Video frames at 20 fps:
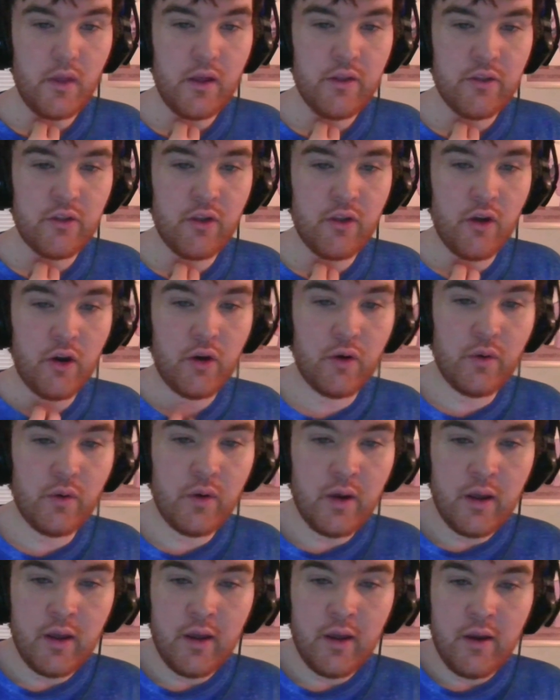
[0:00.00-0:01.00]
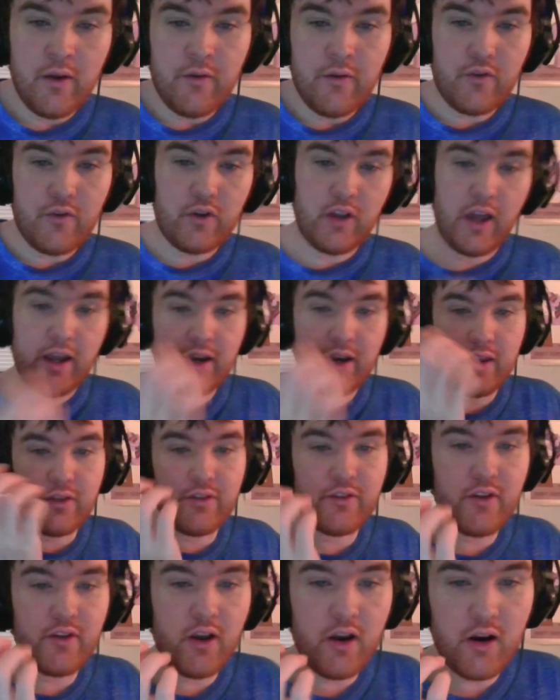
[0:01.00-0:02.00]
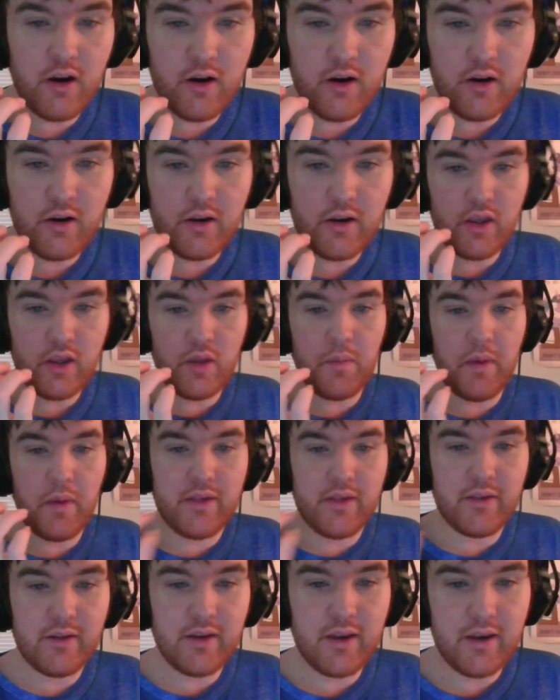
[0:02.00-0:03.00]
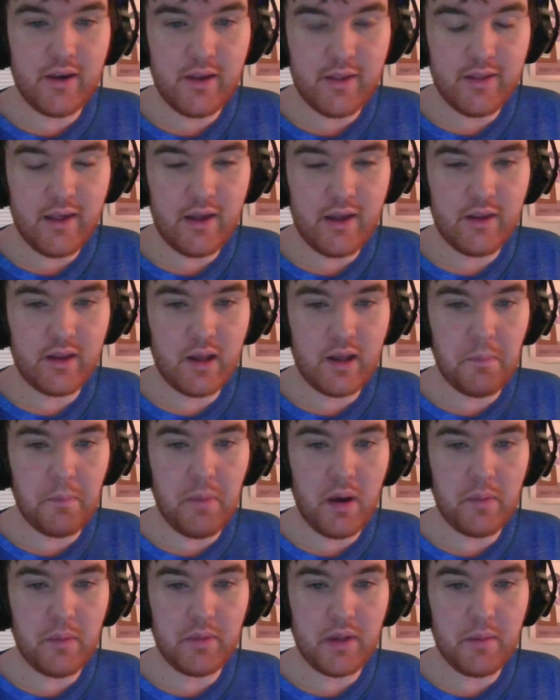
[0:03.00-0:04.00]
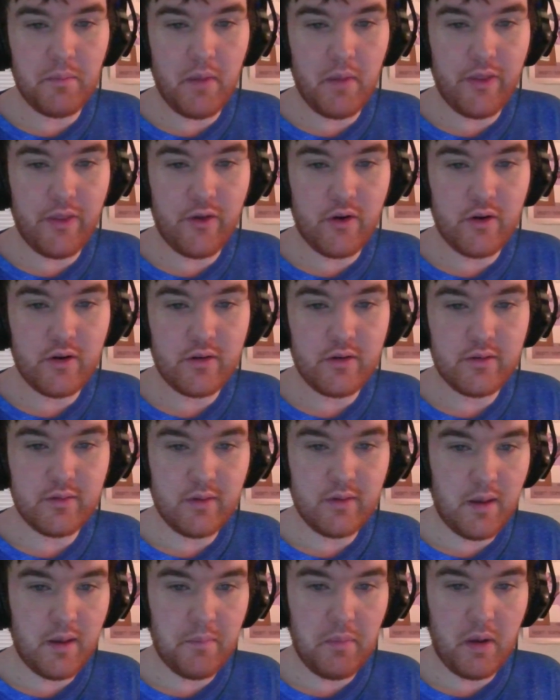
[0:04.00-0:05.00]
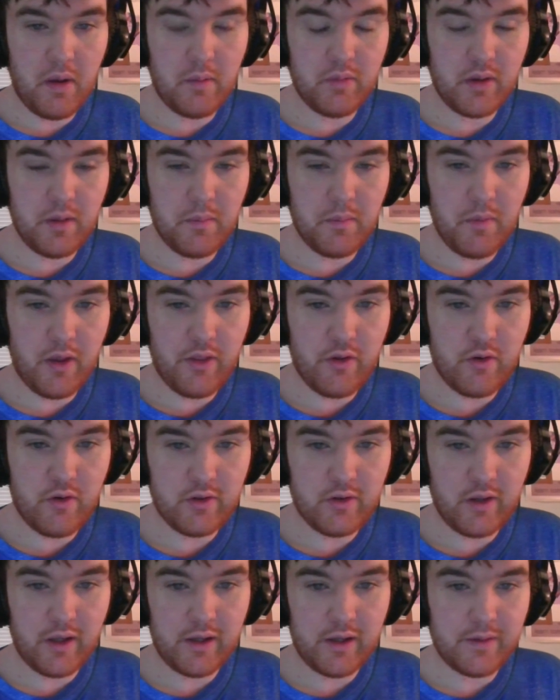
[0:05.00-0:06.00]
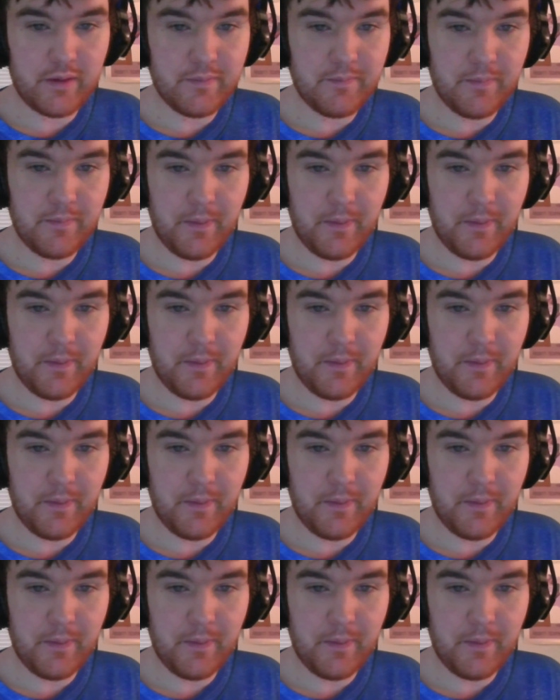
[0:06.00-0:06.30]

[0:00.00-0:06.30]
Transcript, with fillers: so for Lightning Star, you basically need to sound like a bubbly mother. A bubbly mother, like,